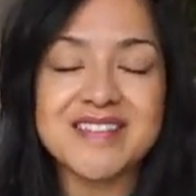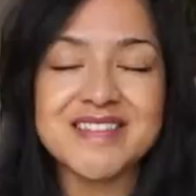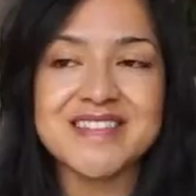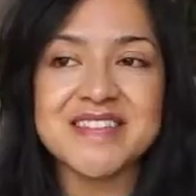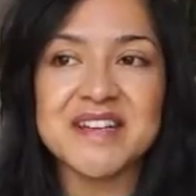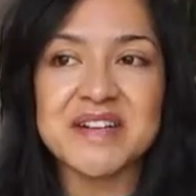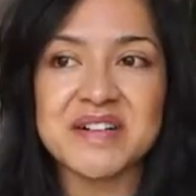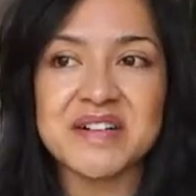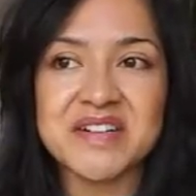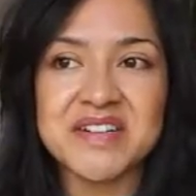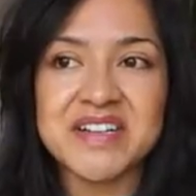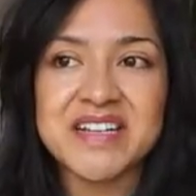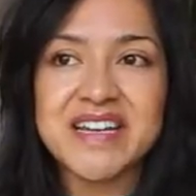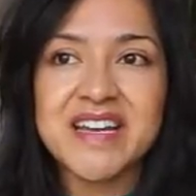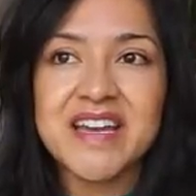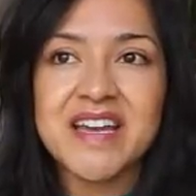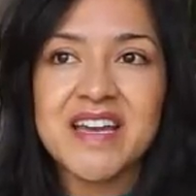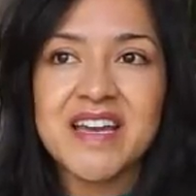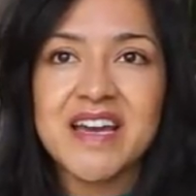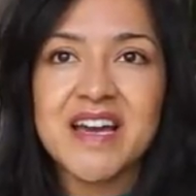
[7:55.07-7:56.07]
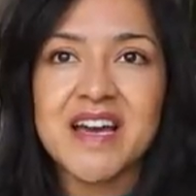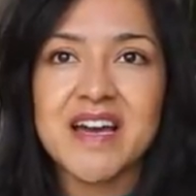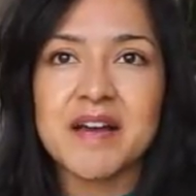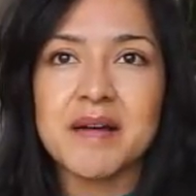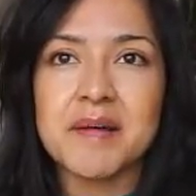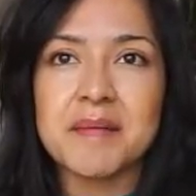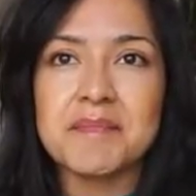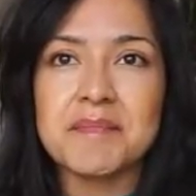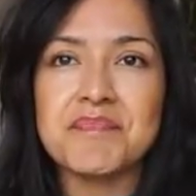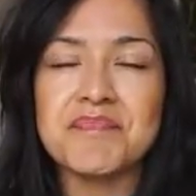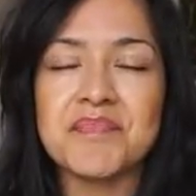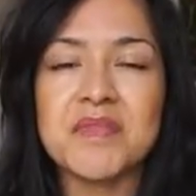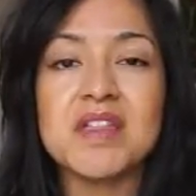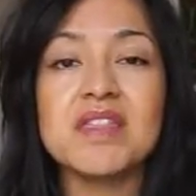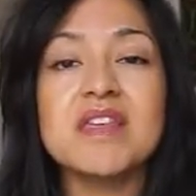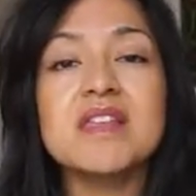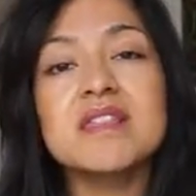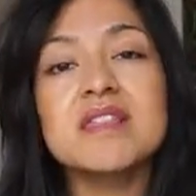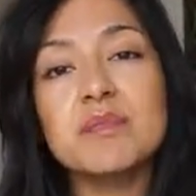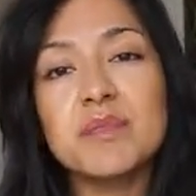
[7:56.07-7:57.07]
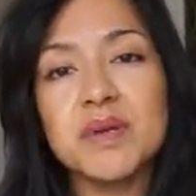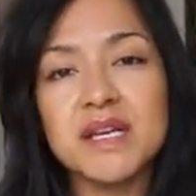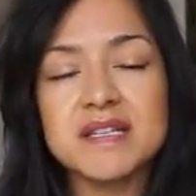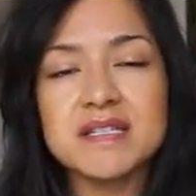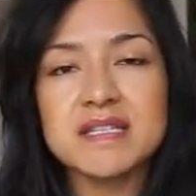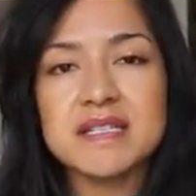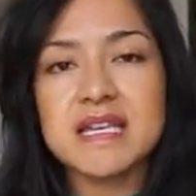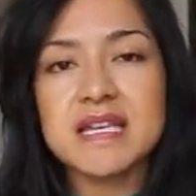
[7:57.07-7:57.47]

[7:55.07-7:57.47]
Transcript: So I think the biggest